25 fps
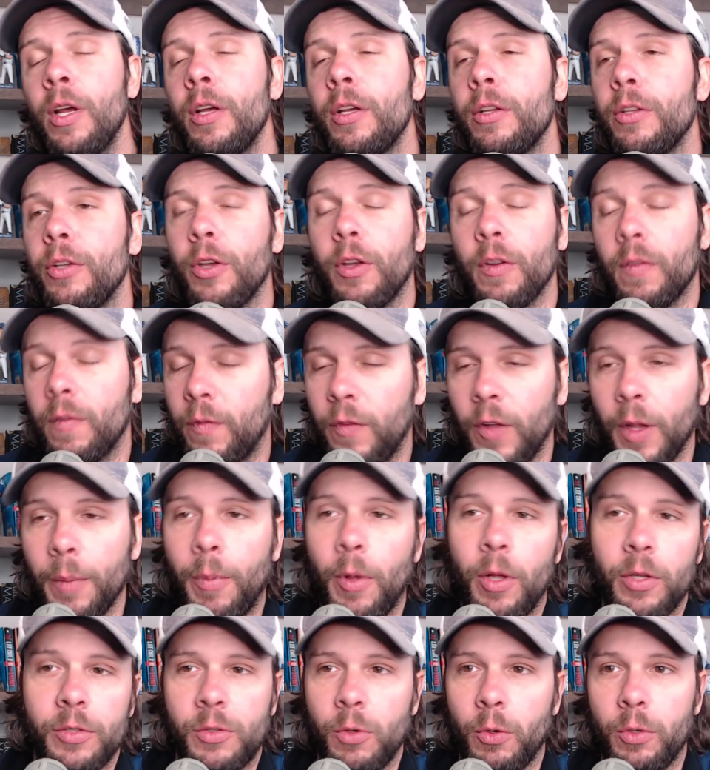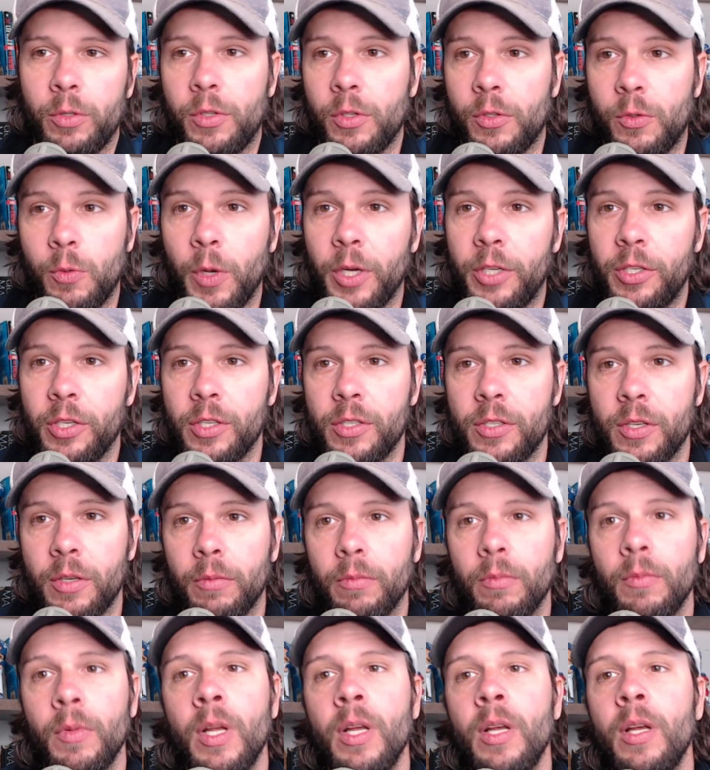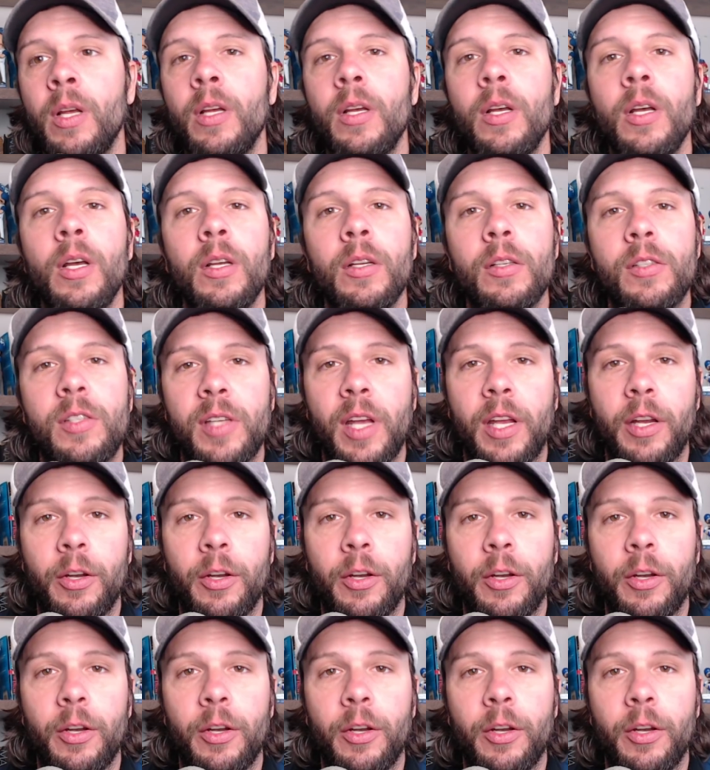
you could flip all sorts of switches and set